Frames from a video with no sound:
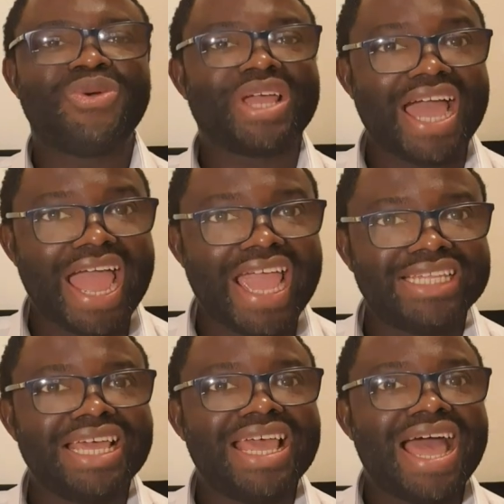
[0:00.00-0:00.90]
to
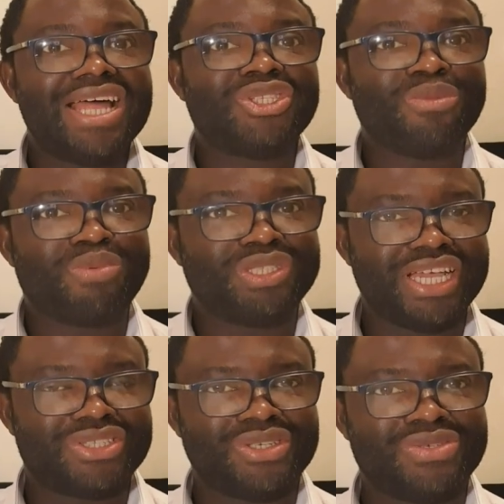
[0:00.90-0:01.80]
guide and to
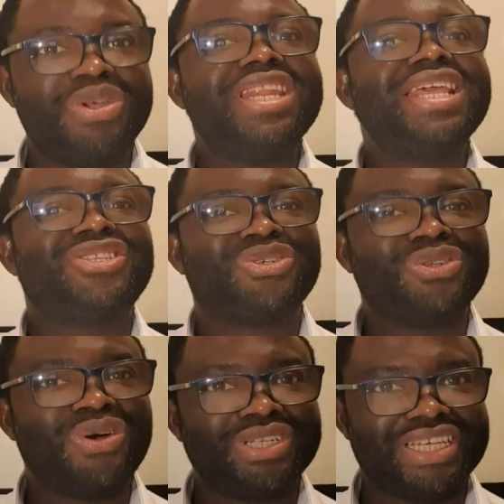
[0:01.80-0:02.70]
protect us. We need
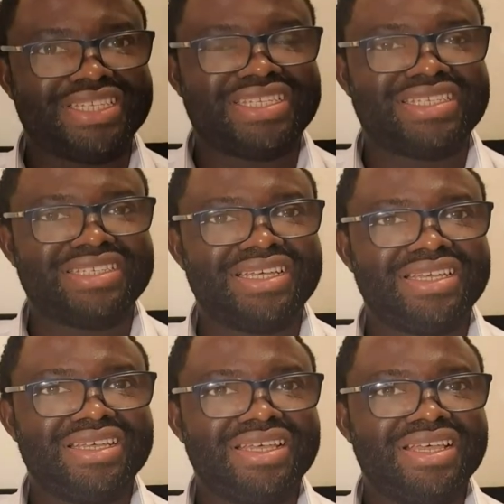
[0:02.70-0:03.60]
to know this
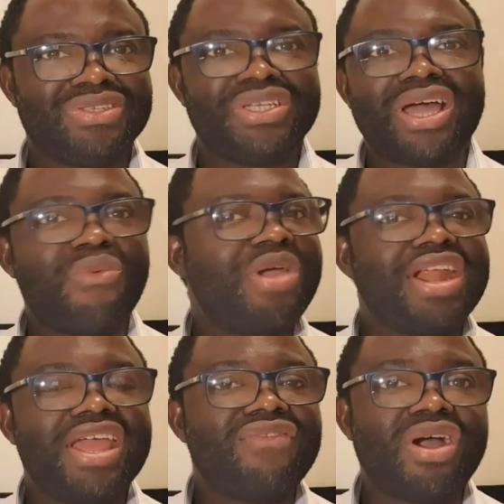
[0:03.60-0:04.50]
so that
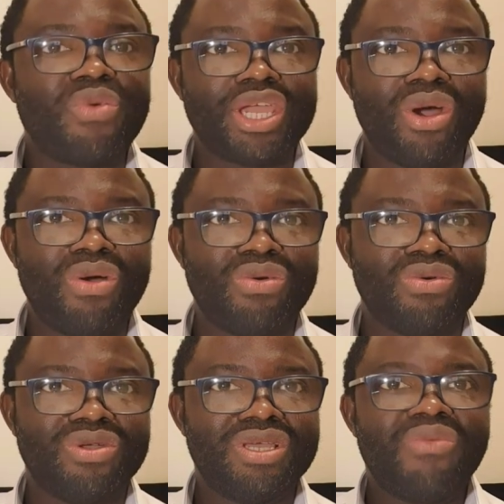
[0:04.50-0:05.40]
wherever we
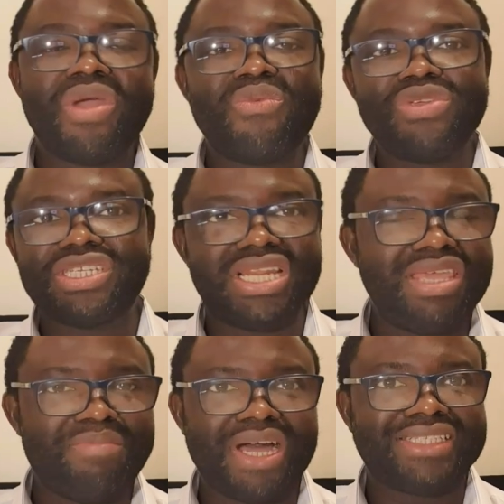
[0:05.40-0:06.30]
go, when we
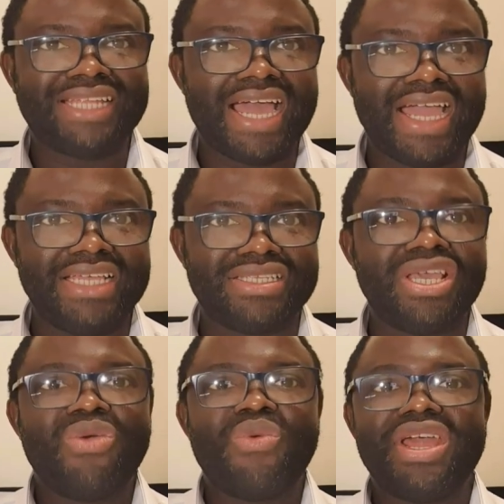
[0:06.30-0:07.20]
sleep at night,
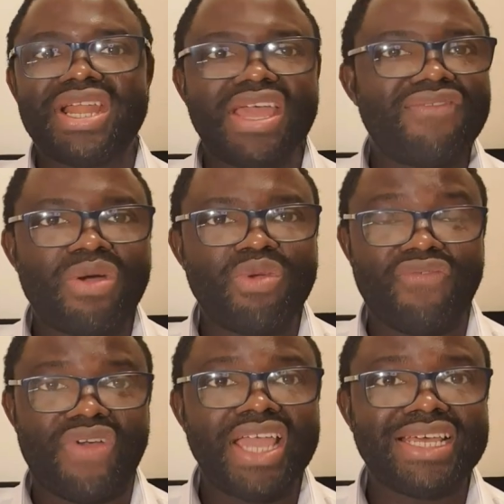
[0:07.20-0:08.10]
wherever we
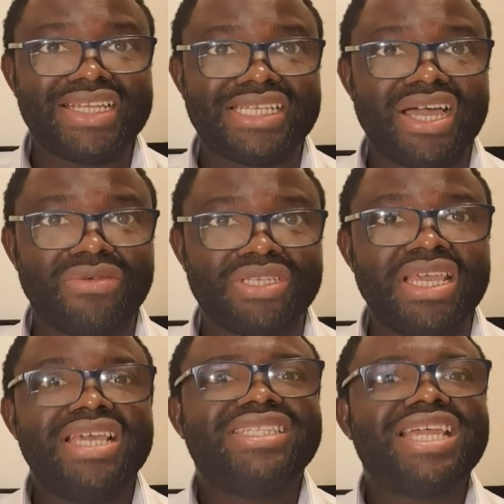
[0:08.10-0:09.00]
find ourselves,
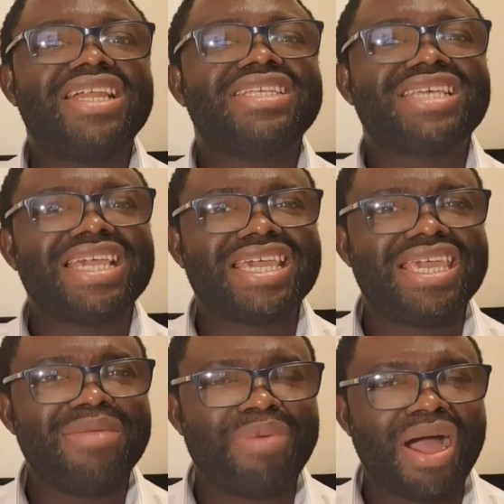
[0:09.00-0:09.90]
there is a
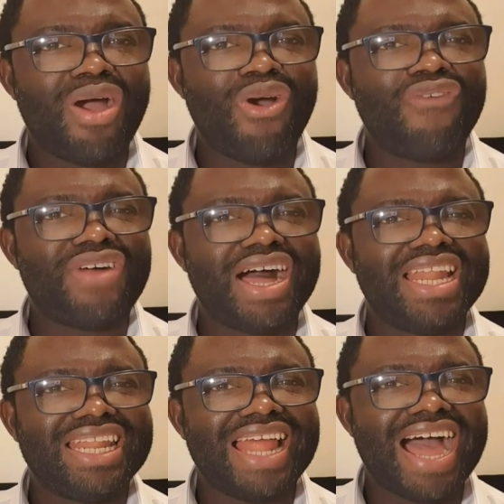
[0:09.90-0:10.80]
keeper of
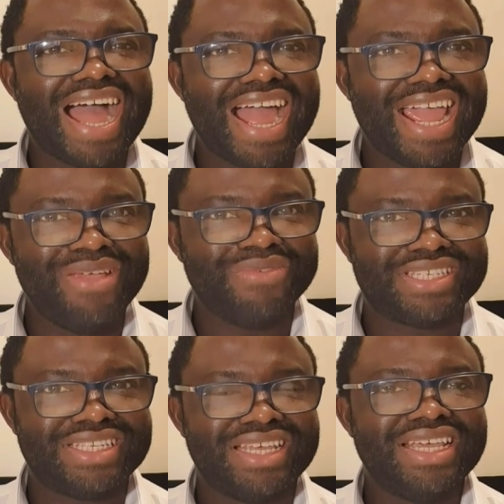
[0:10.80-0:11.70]
our
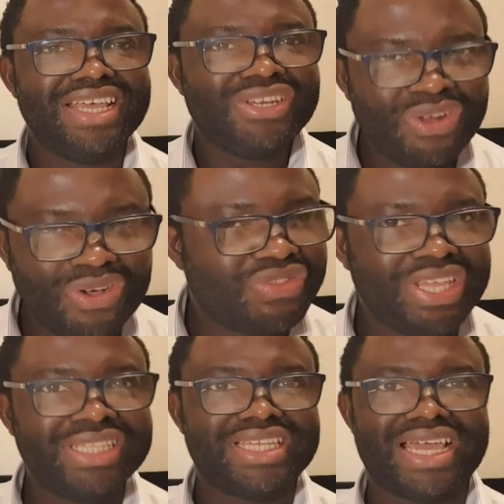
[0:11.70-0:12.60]
lives.
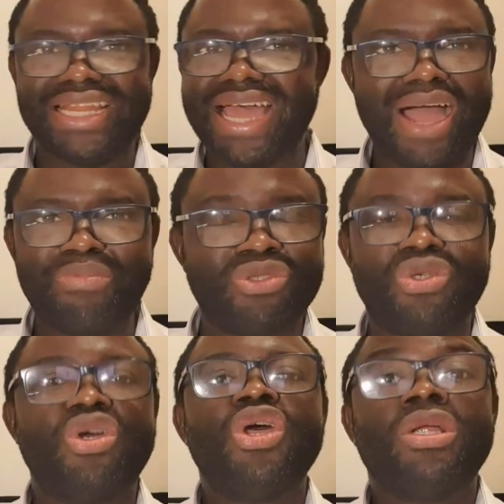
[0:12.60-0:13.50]
Nothing can happen
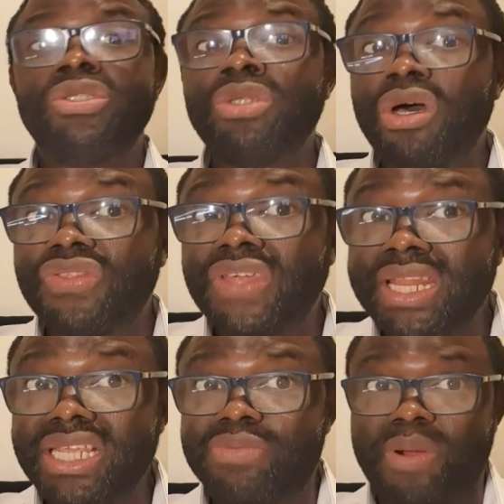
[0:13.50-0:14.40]
to you. Nothing
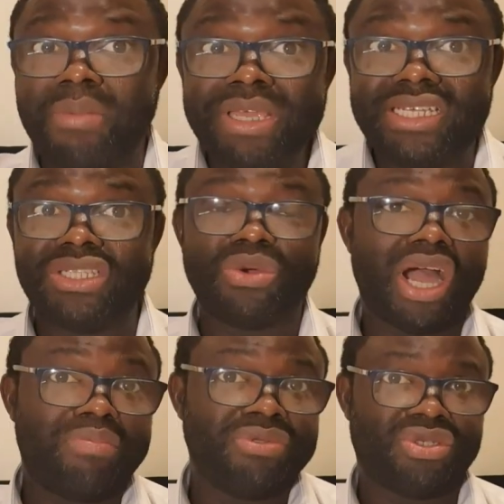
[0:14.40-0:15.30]
is permitted to
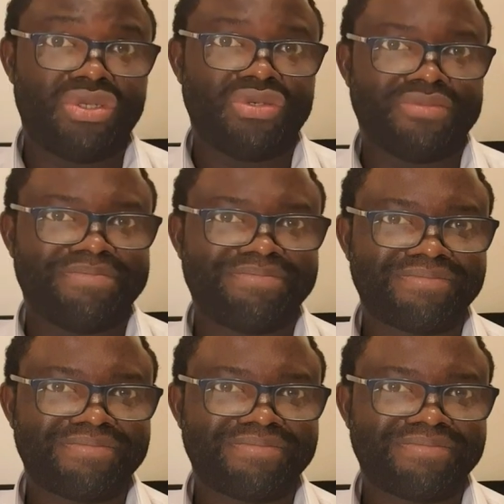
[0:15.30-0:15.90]
happen to you.